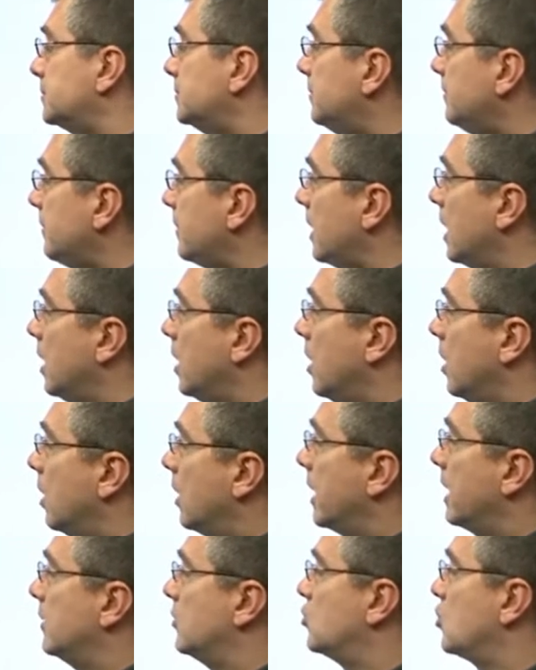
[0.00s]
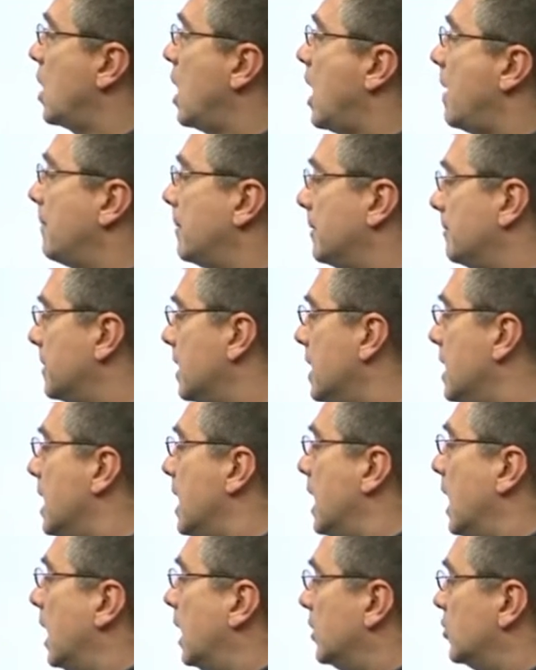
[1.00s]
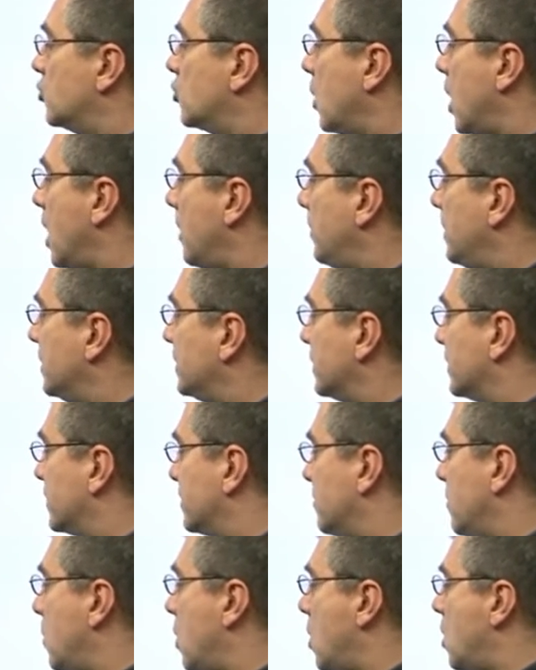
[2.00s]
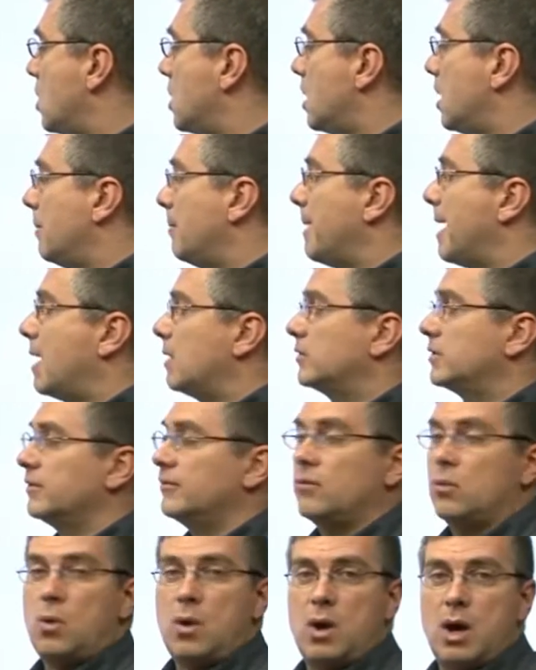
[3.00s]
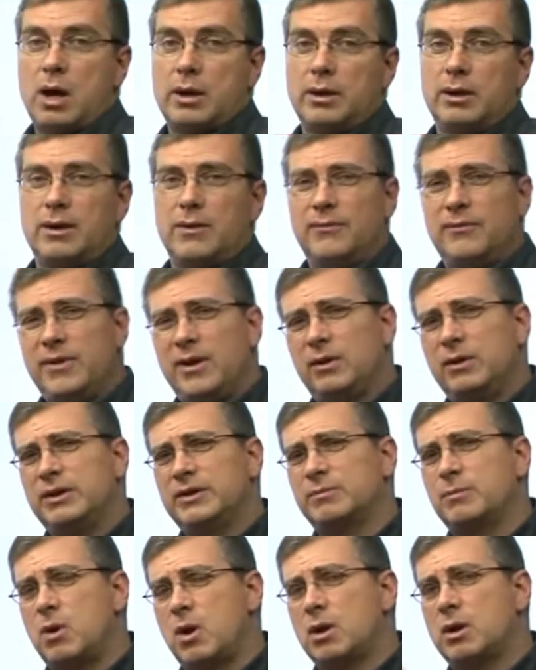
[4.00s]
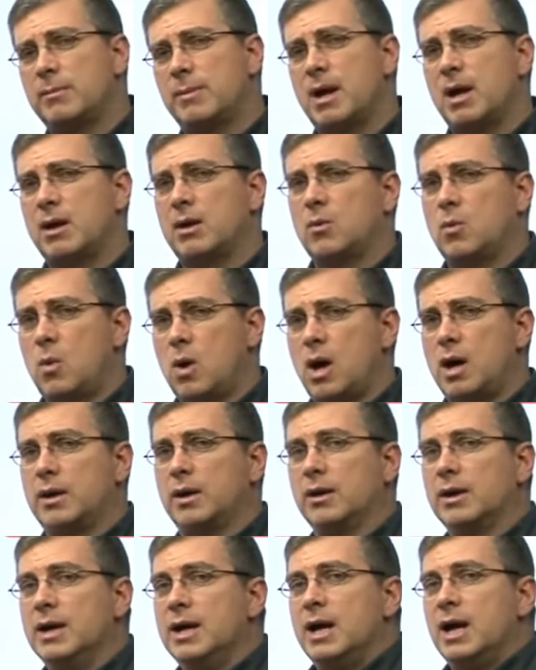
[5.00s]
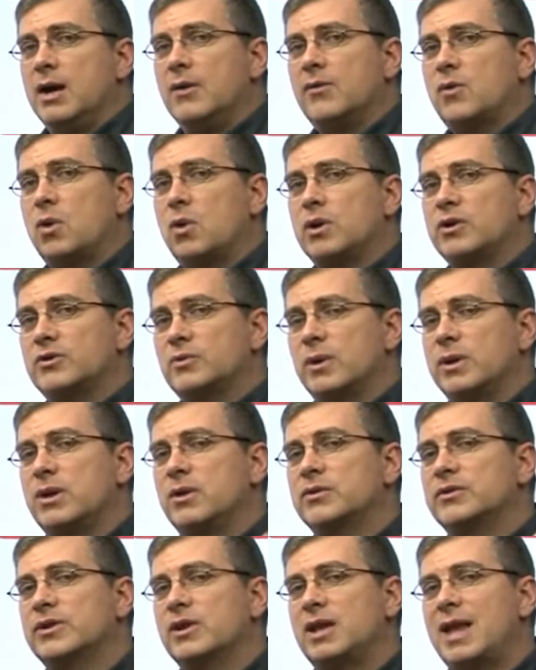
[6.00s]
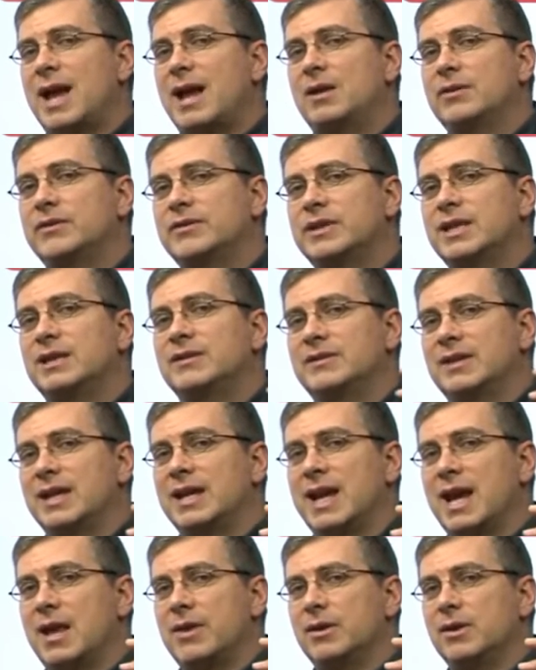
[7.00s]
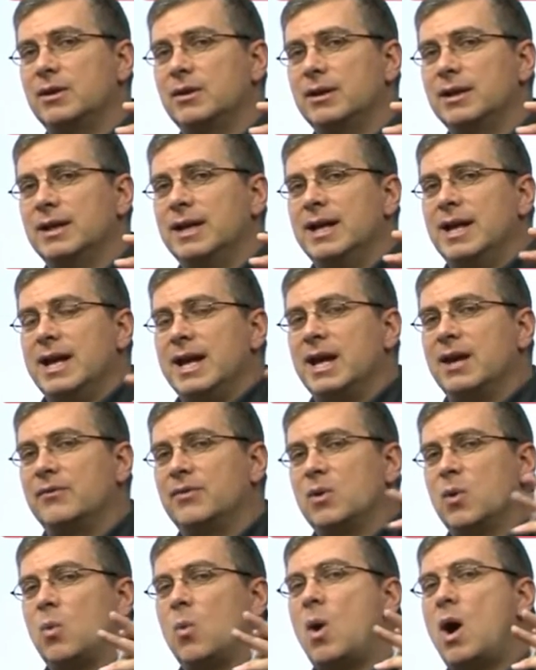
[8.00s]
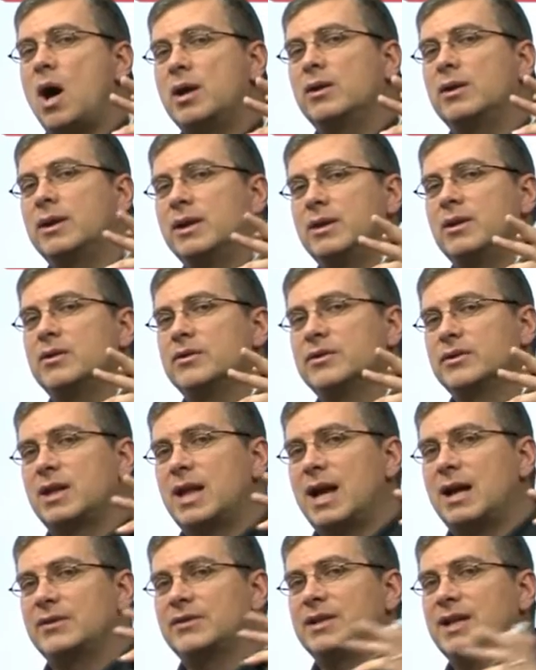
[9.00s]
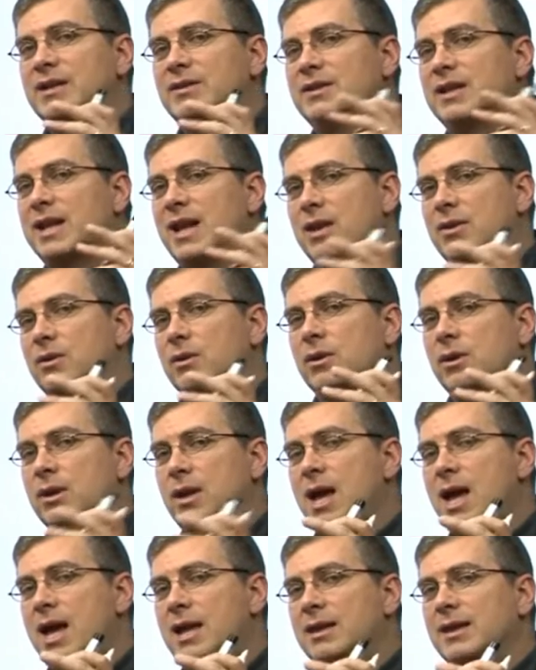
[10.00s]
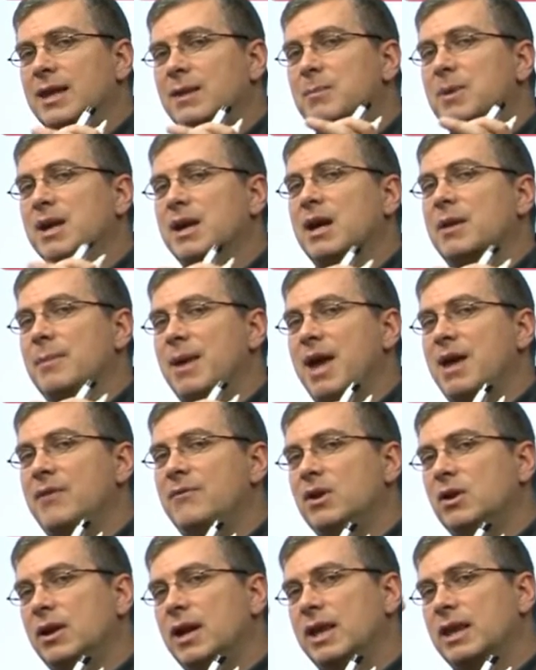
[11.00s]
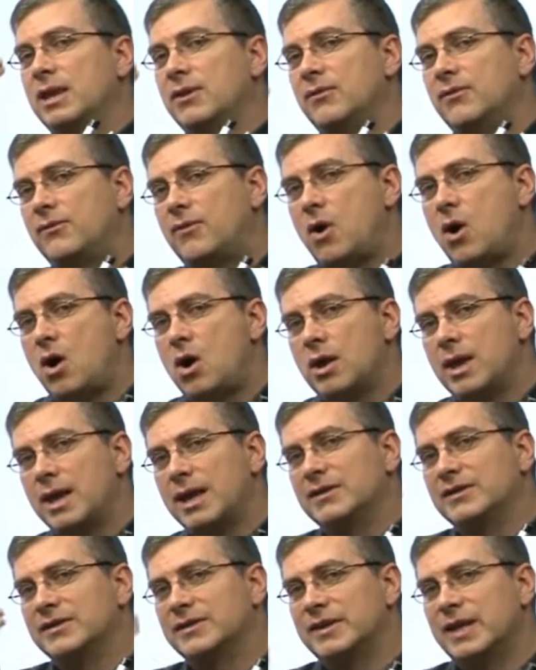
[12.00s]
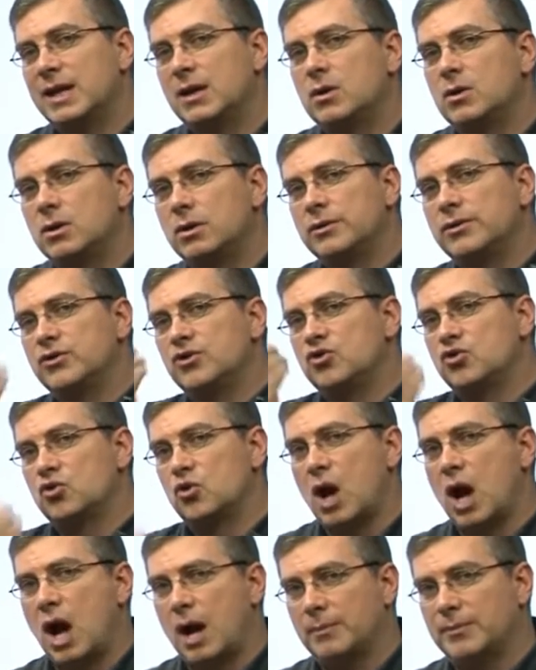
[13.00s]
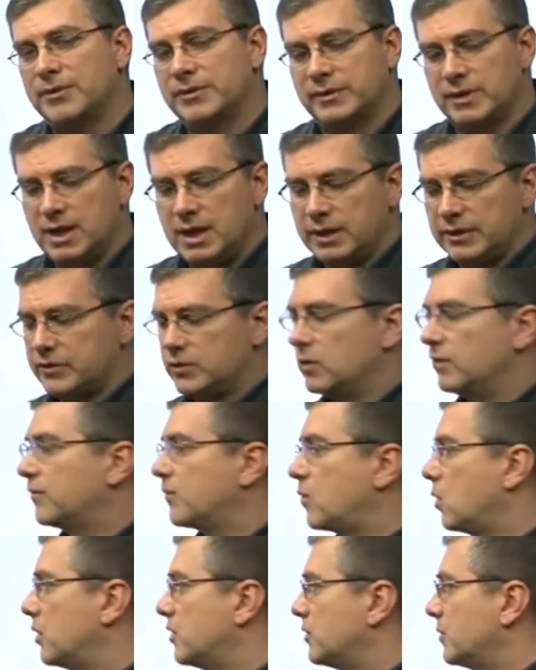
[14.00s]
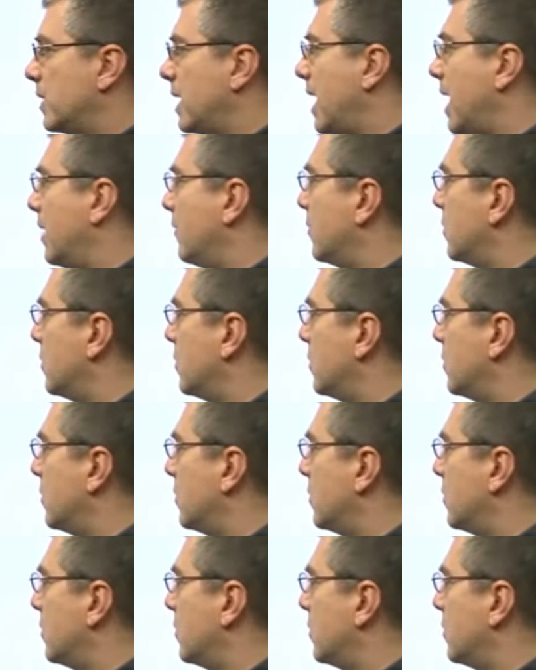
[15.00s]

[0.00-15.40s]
So next we have a drop. A drop is a small amount of water. It's just a small amount, and usually they're not very big. It's just only one little drop. A drop.